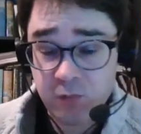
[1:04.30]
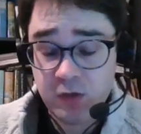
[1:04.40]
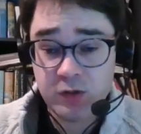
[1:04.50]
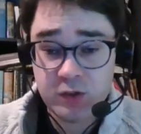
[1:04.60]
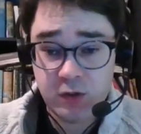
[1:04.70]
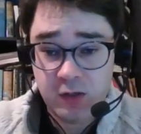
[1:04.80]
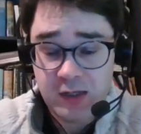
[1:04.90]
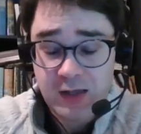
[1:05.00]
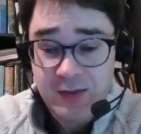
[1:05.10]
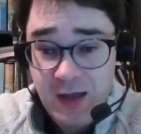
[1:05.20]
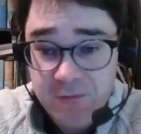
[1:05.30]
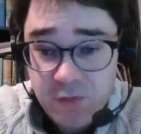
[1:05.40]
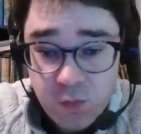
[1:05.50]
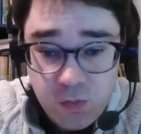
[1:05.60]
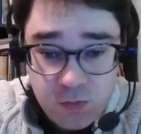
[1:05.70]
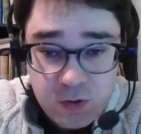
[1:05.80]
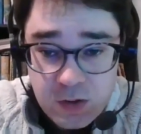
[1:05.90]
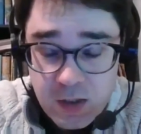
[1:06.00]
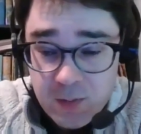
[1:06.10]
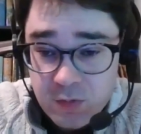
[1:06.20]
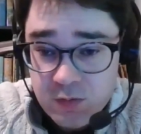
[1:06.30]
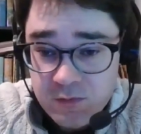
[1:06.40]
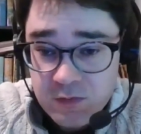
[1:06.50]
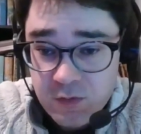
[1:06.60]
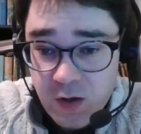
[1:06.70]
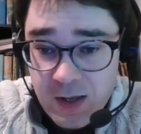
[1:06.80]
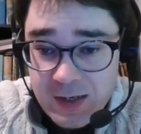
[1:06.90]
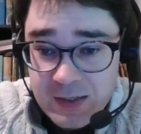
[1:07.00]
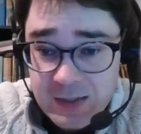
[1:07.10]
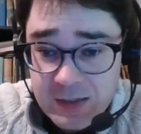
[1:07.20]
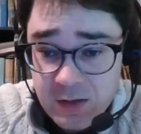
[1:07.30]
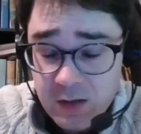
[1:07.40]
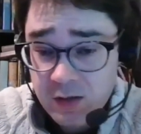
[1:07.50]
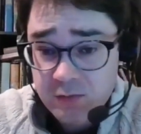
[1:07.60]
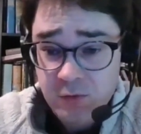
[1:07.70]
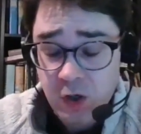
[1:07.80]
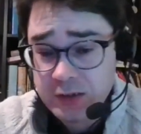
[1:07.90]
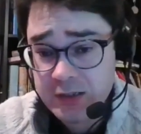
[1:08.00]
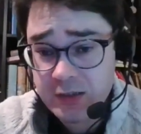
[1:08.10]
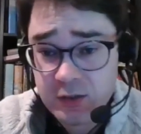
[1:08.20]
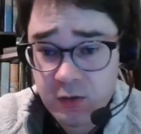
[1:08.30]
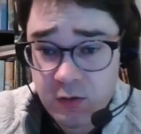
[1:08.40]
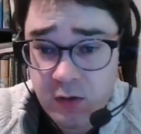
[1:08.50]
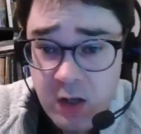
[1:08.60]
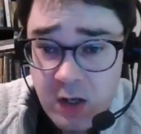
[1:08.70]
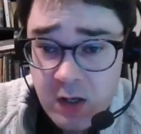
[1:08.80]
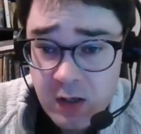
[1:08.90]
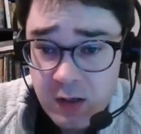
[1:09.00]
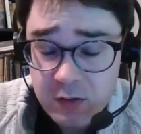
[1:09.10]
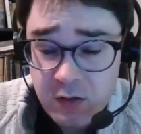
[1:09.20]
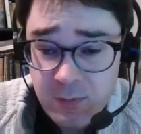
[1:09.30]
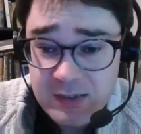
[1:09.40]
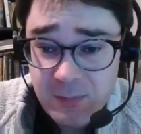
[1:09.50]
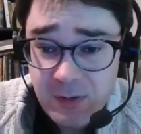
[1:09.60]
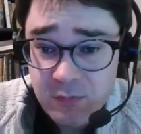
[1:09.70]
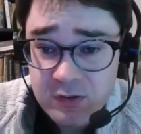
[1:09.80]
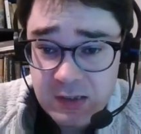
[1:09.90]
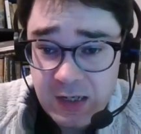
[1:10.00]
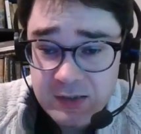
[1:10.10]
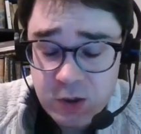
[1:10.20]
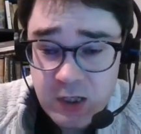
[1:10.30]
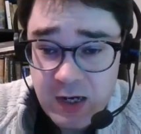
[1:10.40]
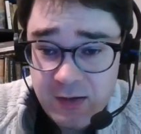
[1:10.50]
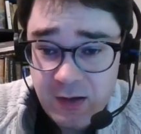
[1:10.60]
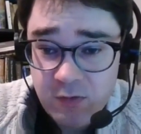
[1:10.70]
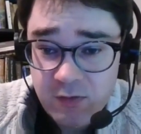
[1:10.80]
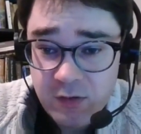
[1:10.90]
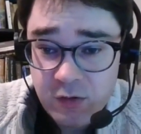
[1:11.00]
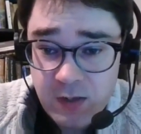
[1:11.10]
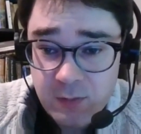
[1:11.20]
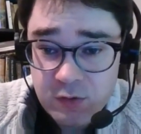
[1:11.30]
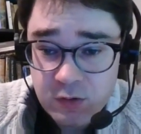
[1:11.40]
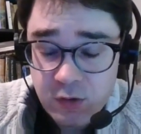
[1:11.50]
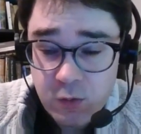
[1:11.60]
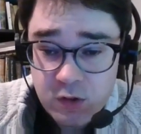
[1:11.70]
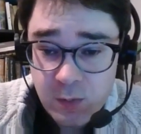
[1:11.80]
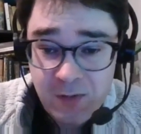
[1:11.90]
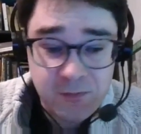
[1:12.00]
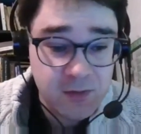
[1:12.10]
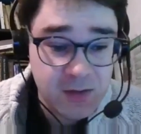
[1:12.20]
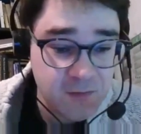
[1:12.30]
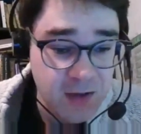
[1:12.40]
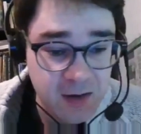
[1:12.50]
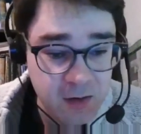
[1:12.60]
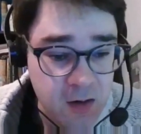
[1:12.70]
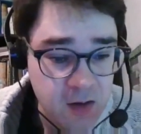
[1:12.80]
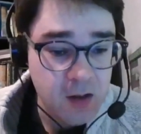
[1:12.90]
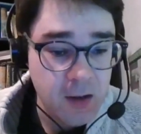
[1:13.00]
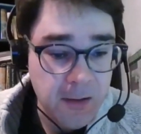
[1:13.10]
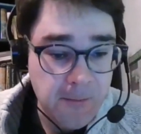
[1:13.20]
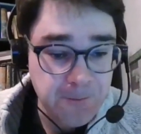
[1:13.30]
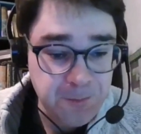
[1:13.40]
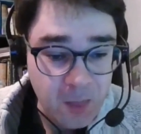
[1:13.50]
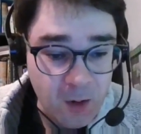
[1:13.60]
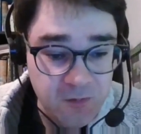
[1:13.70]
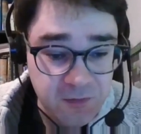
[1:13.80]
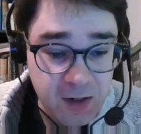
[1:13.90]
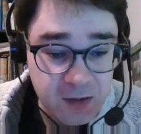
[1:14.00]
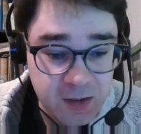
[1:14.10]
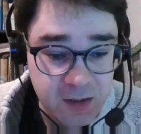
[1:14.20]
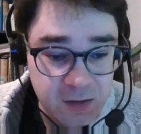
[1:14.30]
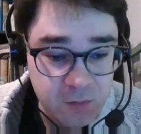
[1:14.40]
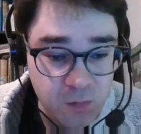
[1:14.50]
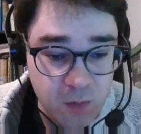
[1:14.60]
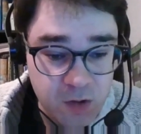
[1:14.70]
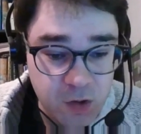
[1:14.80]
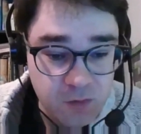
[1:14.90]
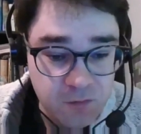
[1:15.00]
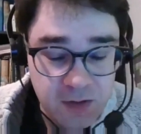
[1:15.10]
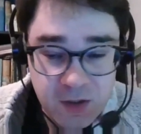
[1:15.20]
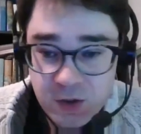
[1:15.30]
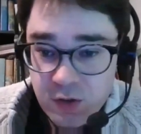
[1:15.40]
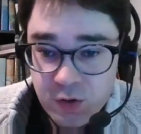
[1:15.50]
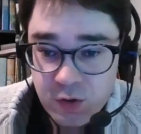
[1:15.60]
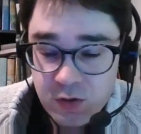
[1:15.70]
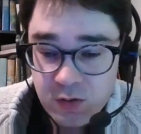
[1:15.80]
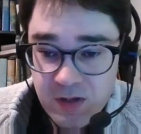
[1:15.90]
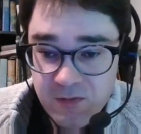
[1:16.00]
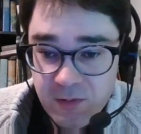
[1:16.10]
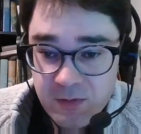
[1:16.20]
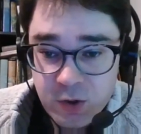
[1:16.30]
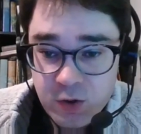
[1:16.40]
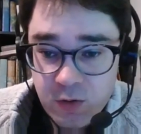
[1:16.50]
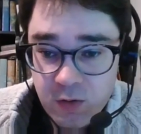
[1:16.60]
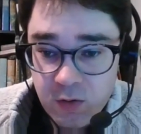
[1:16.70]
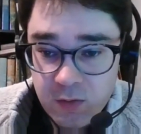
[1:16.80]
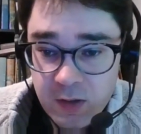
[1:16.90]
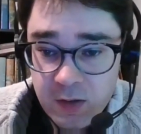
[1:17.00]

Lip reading: and we're going to circulate that afterwards. So if you've got any colleagues or committee members you'd like to share that with, then you'll be able to do so after the event. And finally, when we do finish, there's just going to be a very short